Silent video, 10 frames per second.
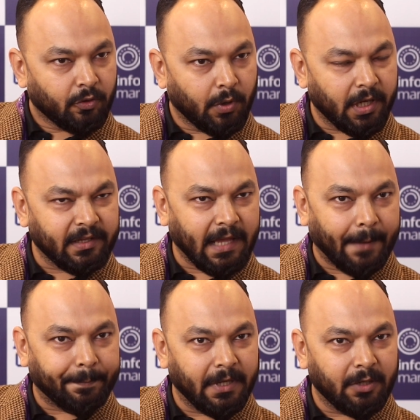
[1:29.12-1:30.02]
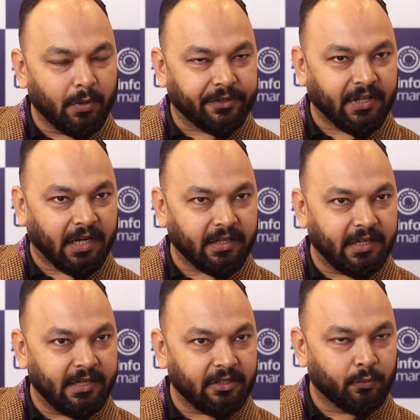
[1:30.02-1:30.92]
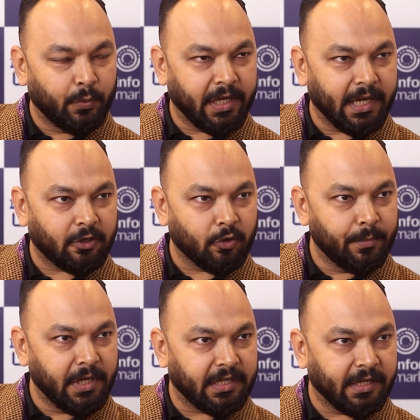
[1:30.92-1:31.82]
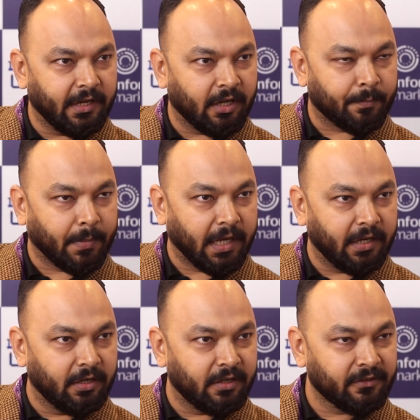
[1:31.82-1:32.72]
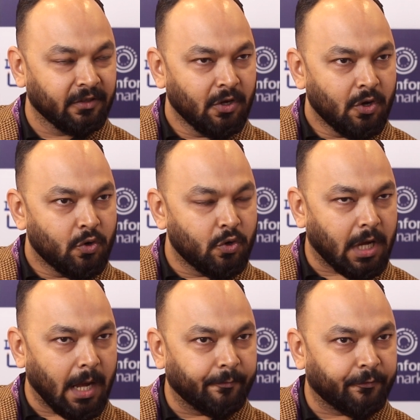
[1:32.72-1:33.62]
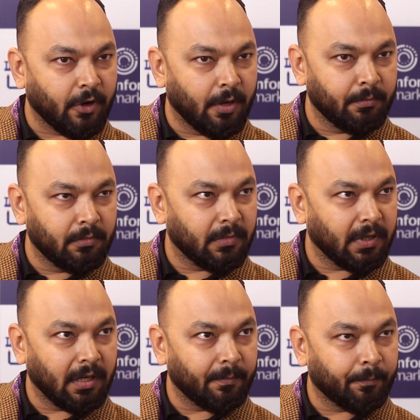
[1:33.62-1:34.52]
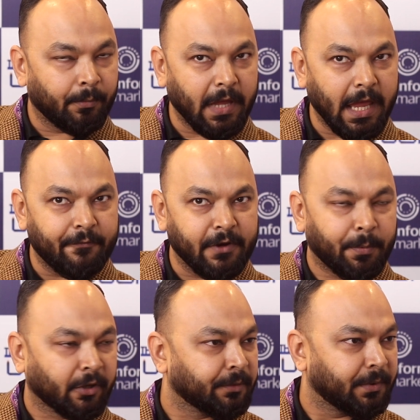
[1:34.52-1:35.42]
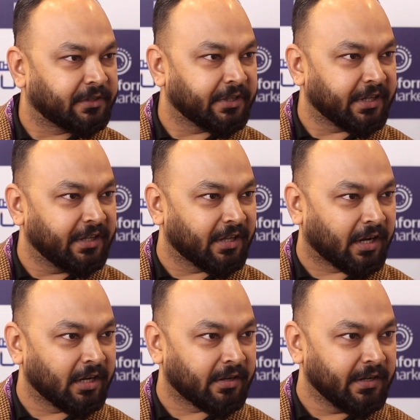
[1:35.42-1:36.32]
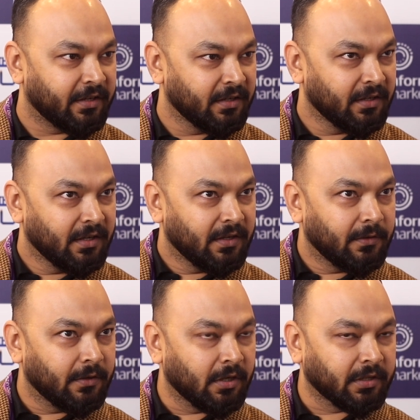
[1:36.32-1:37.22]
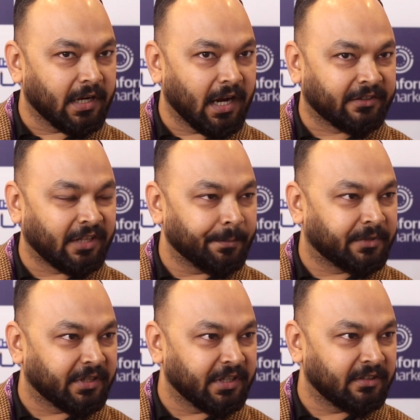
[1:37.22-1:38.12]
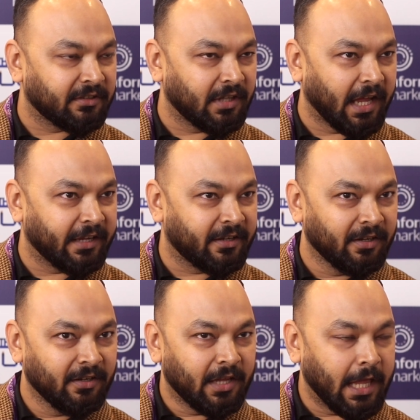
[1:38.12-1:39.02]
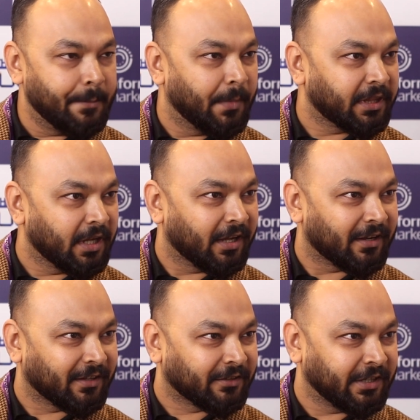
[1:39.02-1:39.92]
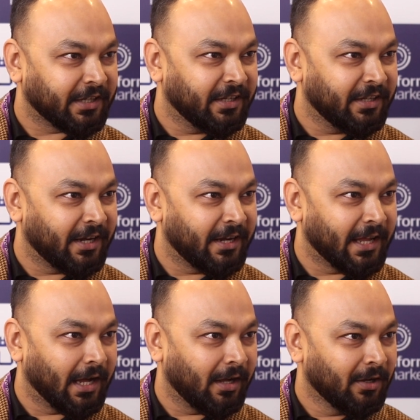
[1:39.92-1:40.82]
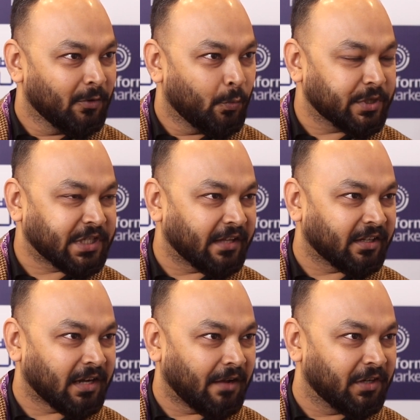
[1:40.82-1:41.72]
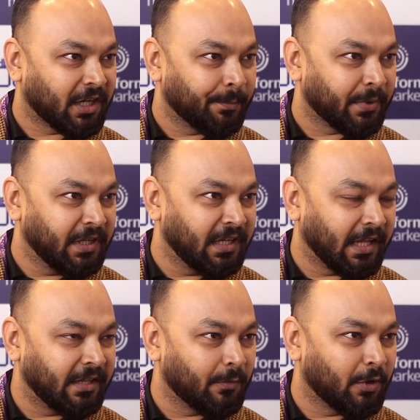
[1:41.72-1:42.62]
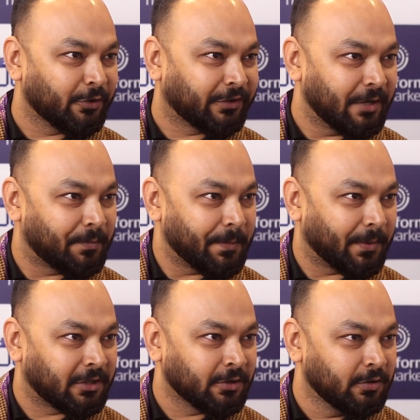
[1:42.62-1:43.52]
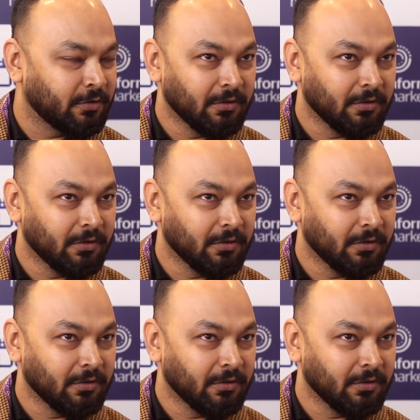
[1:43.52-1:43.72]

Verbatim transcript: So what is happening with SATTE is we get to meet here buyers who come from every possible city in the country. You know, there are some cities like Himmatnagar is a city in India which has a travel company and they want to send people to